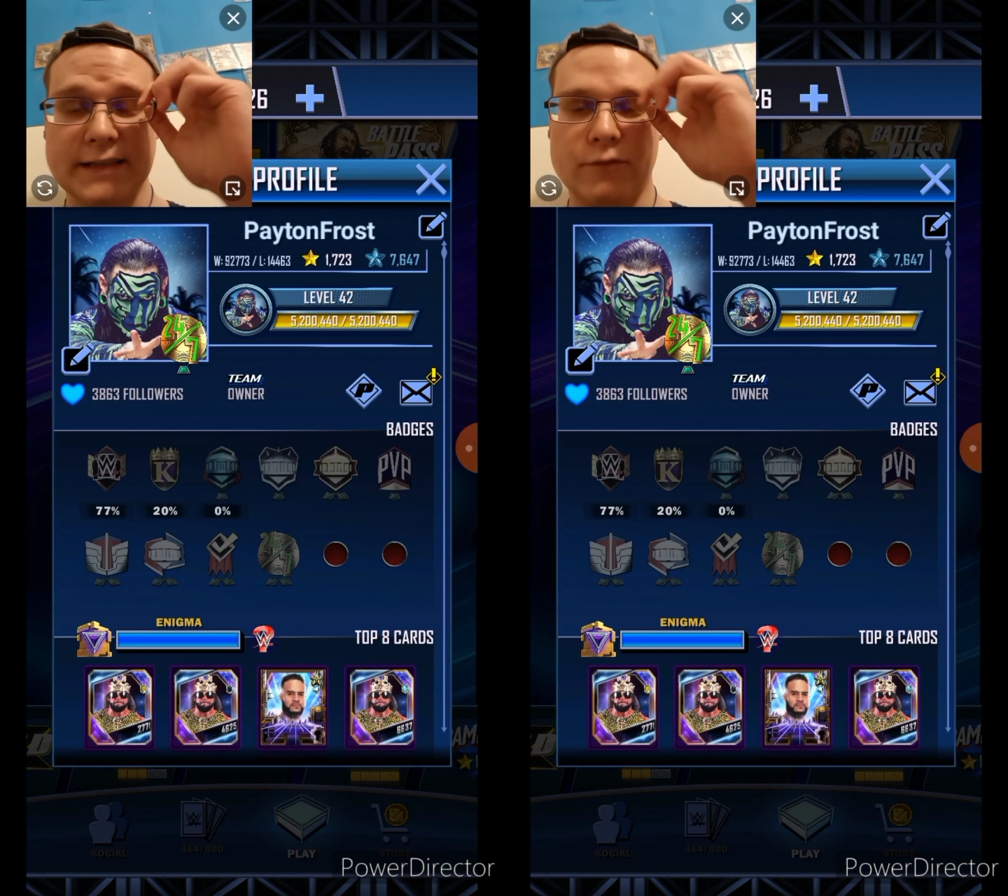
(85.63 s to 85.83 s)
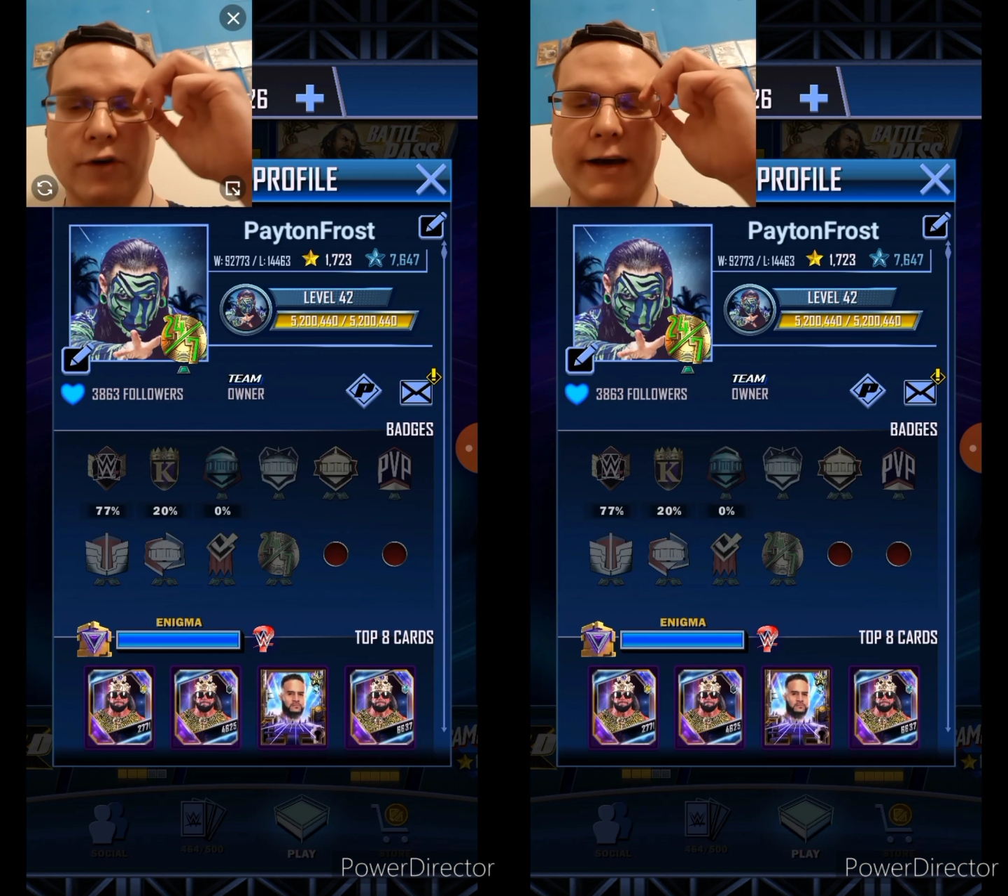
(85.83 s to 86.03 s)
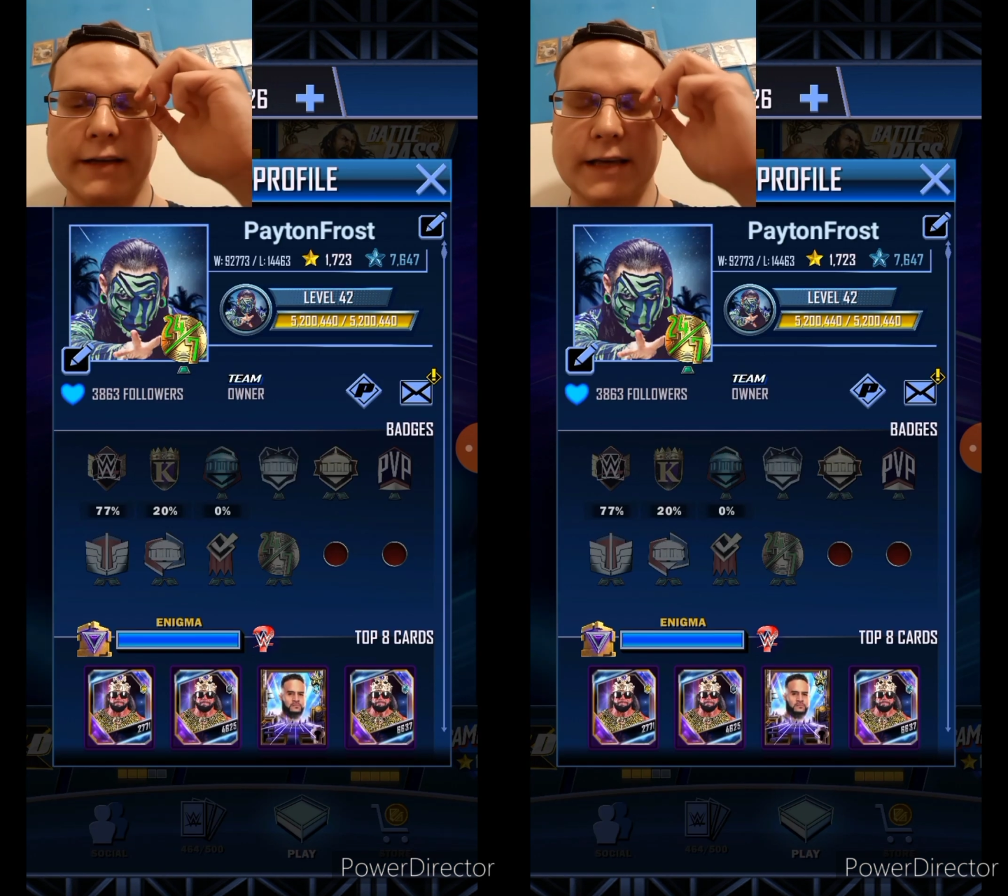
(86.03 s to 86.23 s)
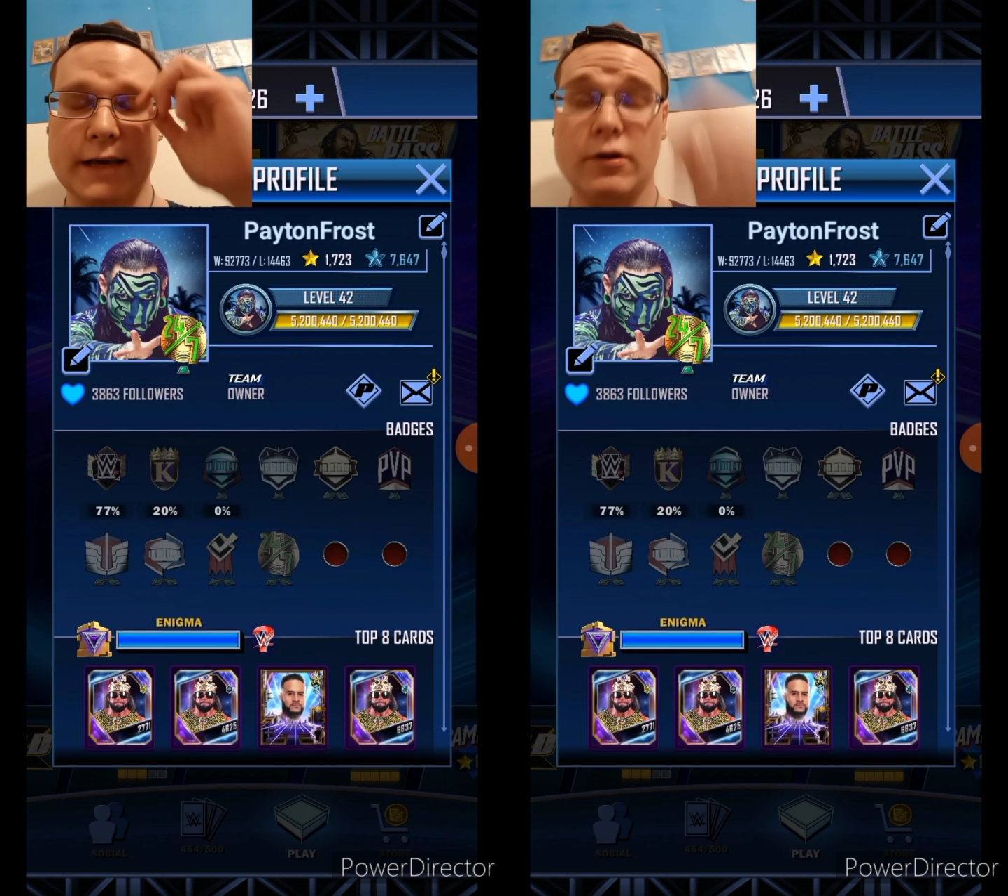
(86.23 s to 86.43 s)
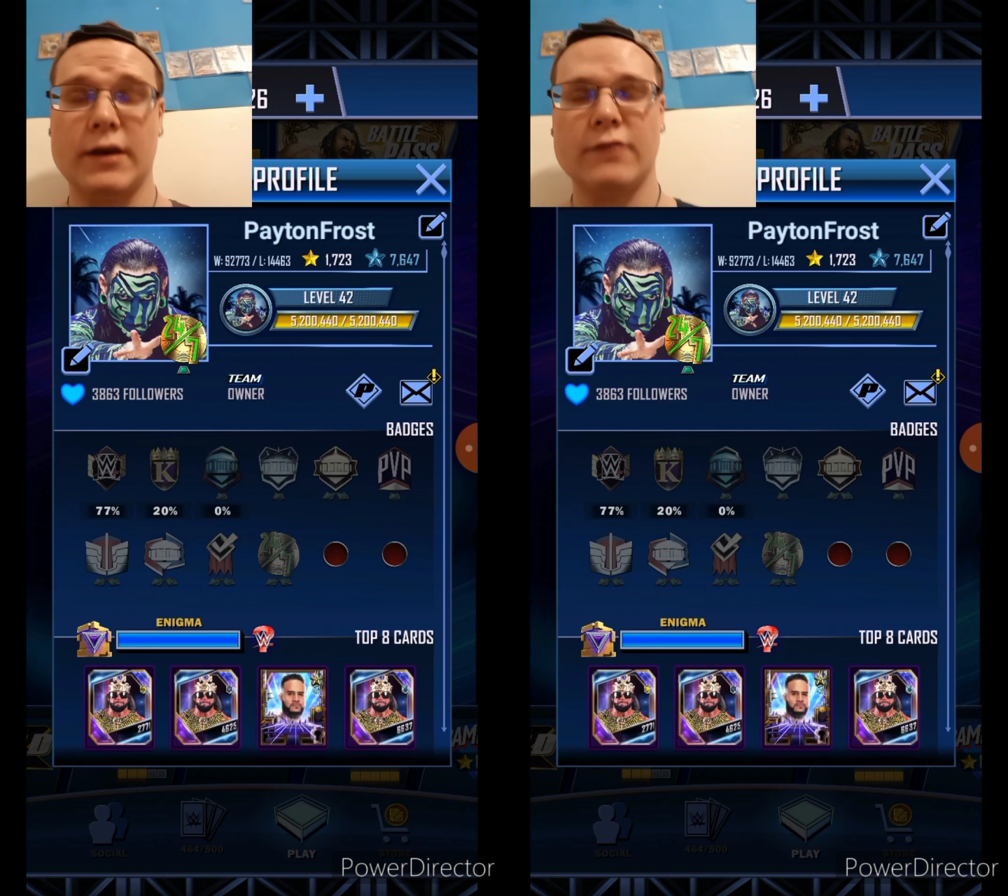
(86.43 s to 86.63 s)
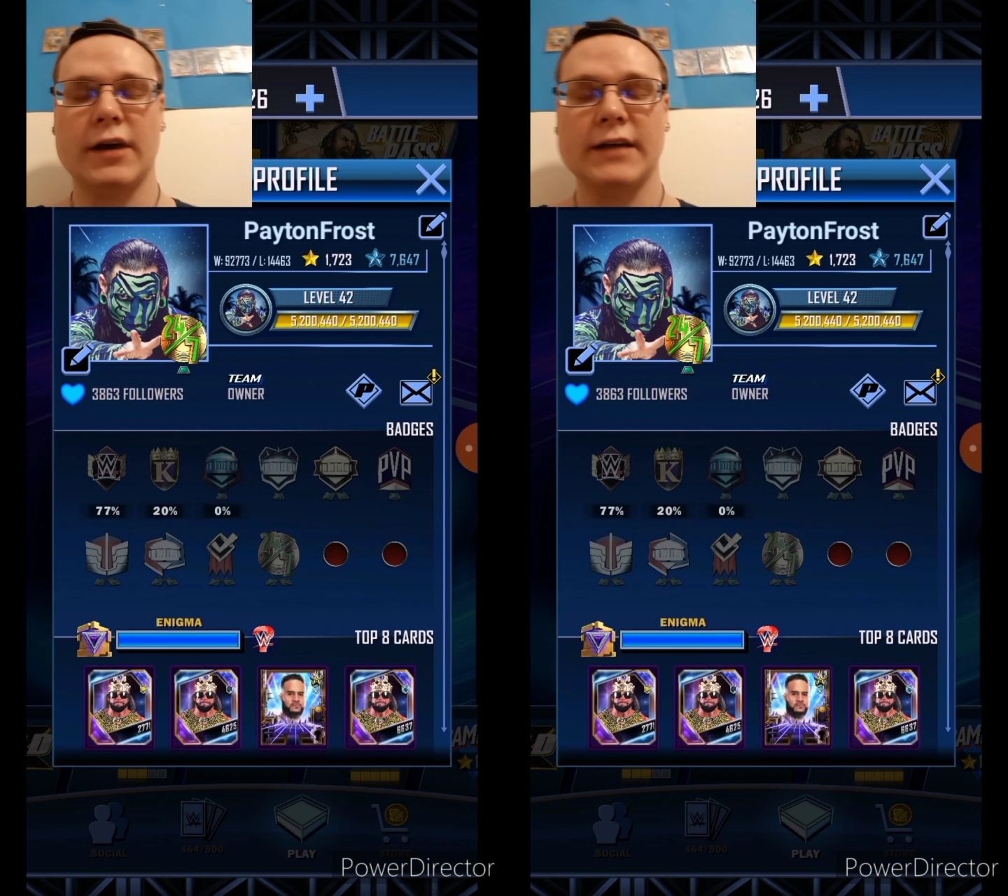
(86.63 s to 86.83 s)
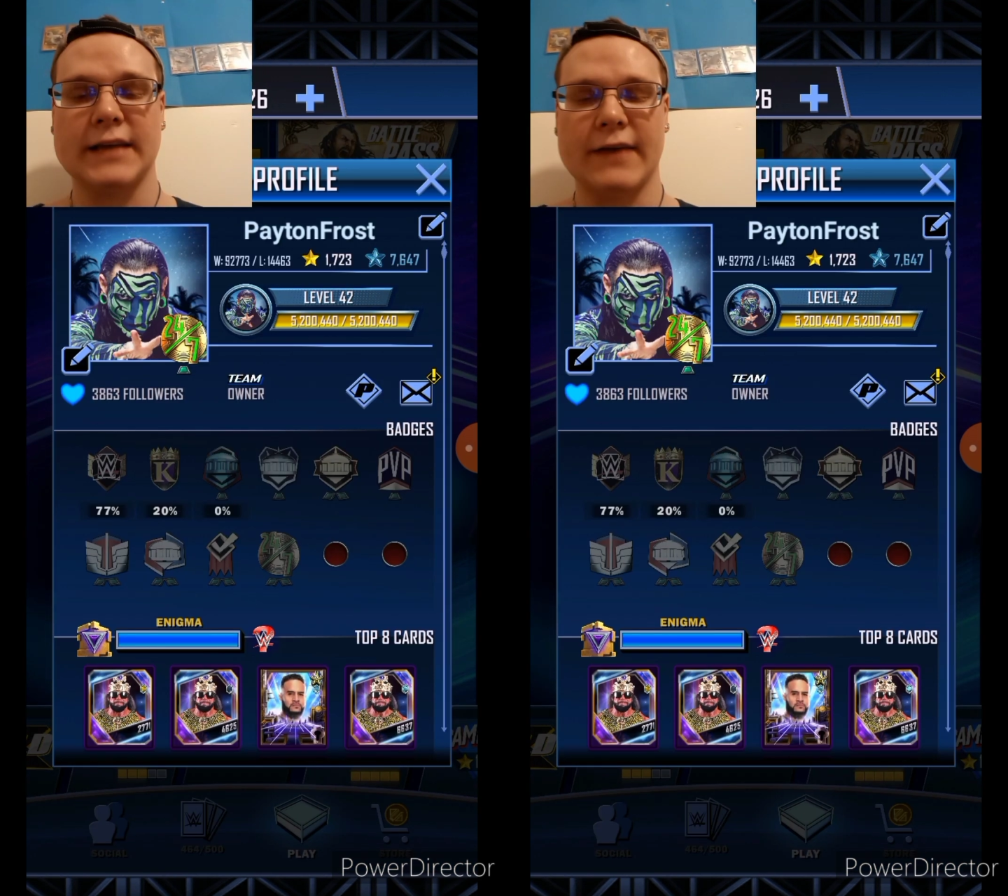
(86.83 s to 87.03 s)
if you guys, if, if you guys,